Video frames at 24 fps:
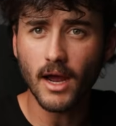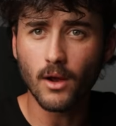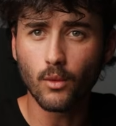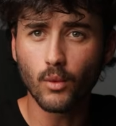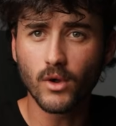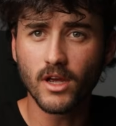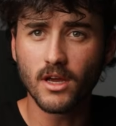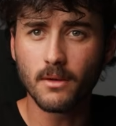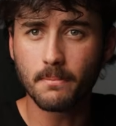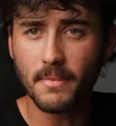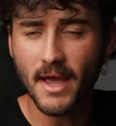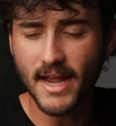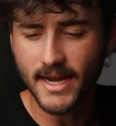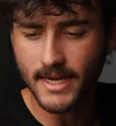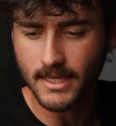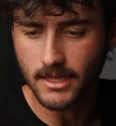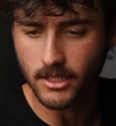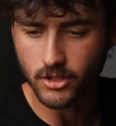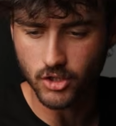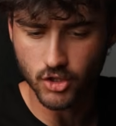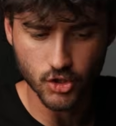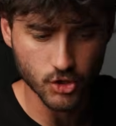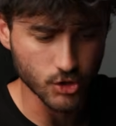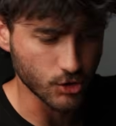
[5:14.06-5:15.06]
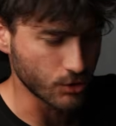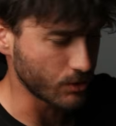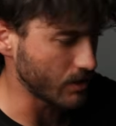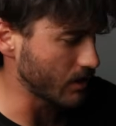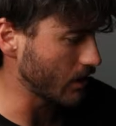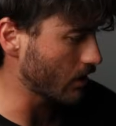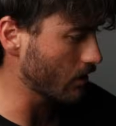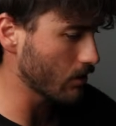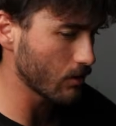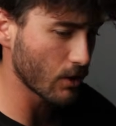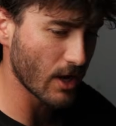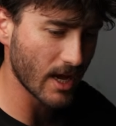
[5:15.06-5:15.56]
right, we are back in the
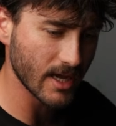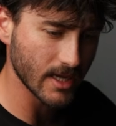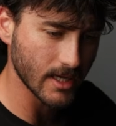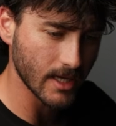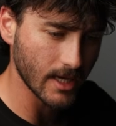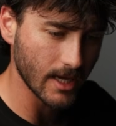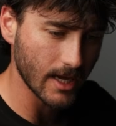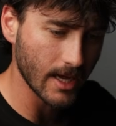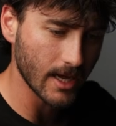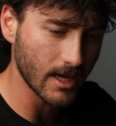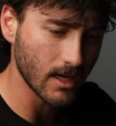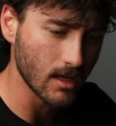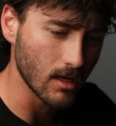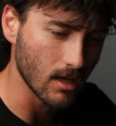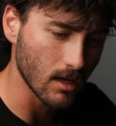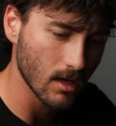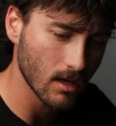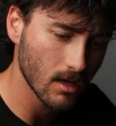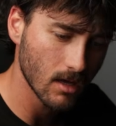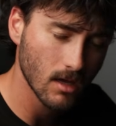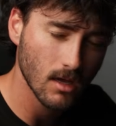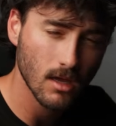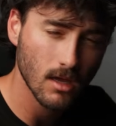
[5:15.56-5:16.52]
studio, aka